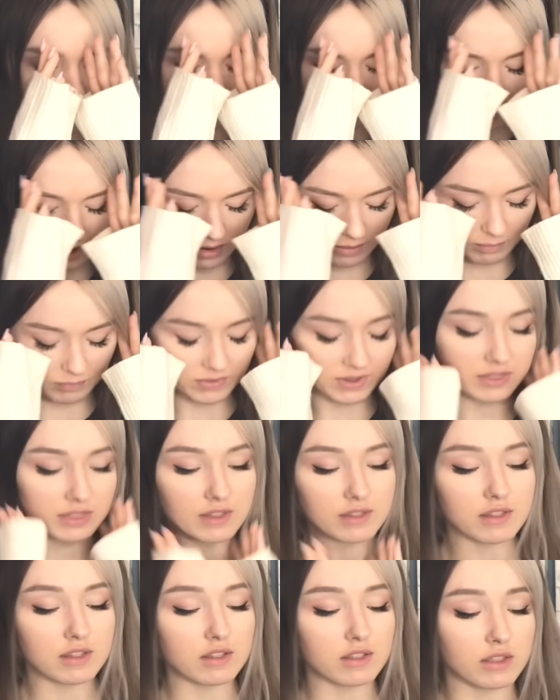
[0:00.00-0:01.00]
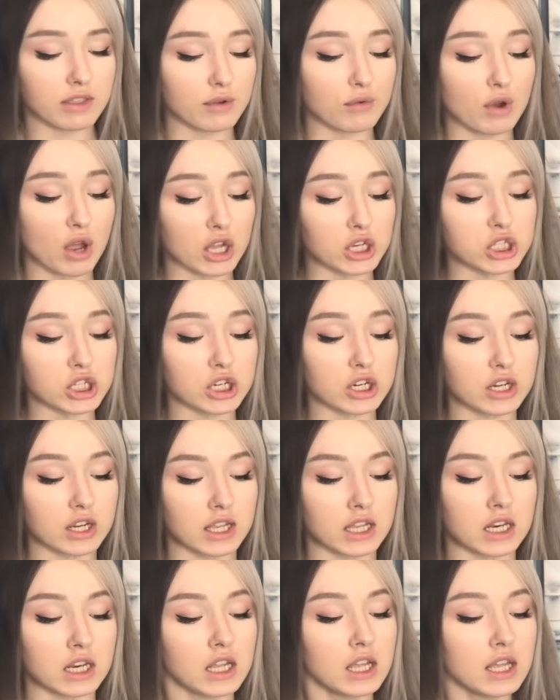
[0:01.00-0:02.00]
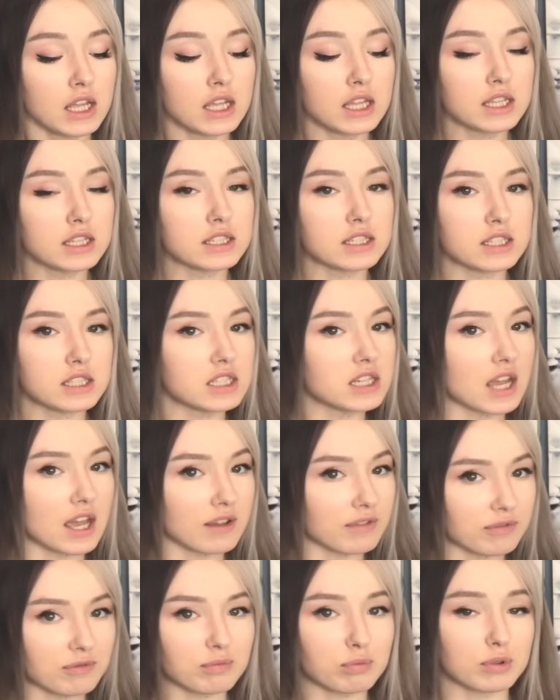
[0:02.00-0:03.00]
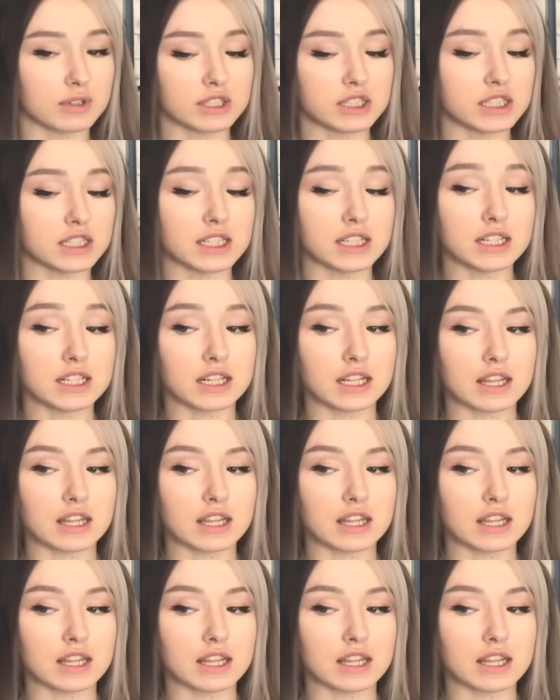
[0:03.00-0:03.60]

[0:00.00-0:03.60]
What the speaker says: And this is the Roger and Jeff portion.